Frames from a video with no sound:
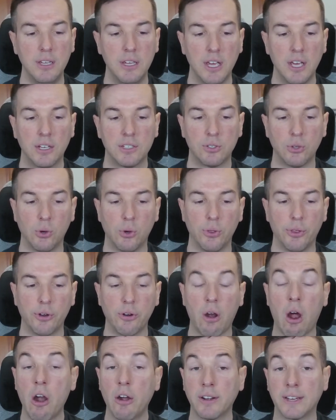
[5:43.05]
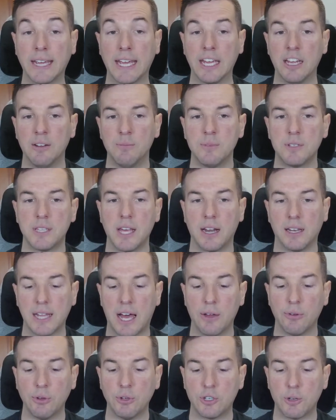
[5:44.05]
So there are games that allow
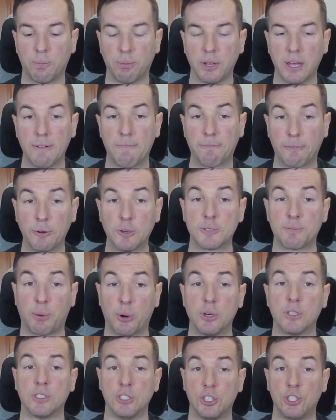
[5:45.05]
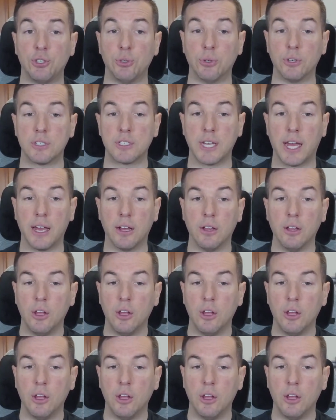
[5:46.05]
you to play first-person shooter style,